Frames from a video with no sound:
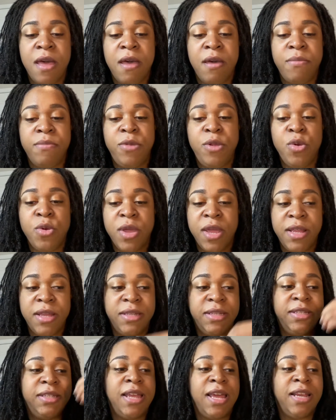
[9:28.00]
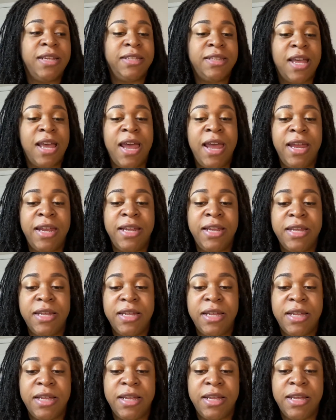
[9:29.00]
You can set
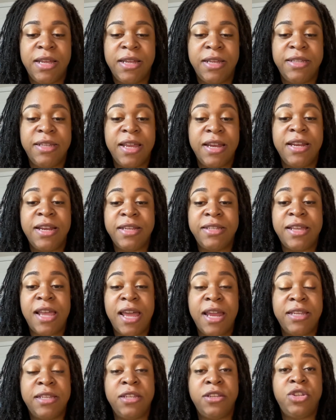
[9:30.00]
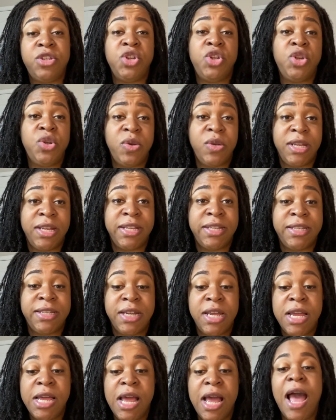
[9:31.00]
it aside as a to-do list.
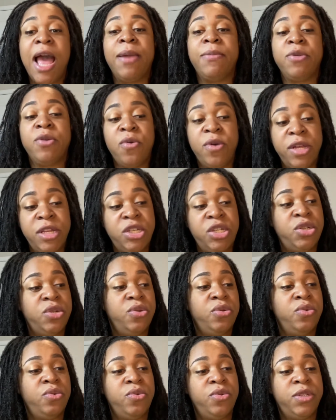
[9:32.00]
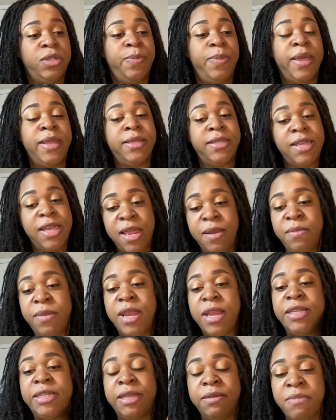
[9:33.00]
I'm going to spend 10
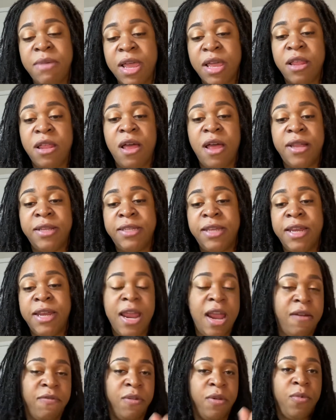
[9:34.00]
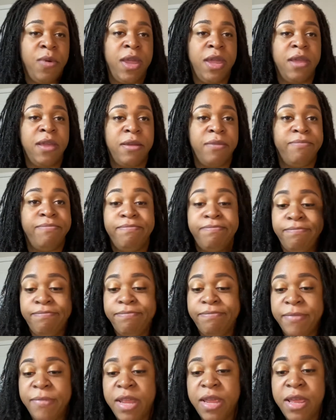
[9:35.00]
minutes in my closet every week.
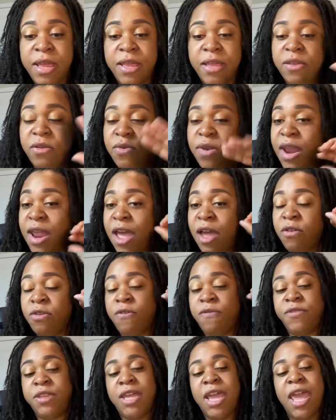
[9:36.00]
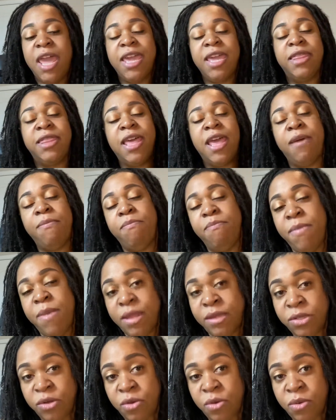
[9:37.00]
So now you've taken that
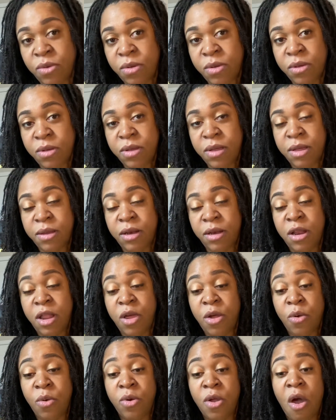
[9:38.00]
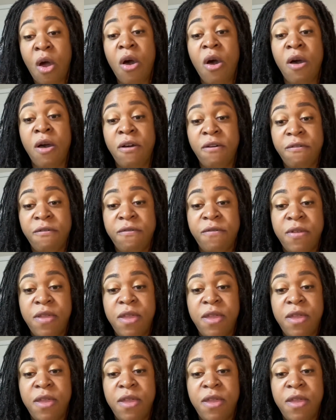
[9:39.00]
mental load off.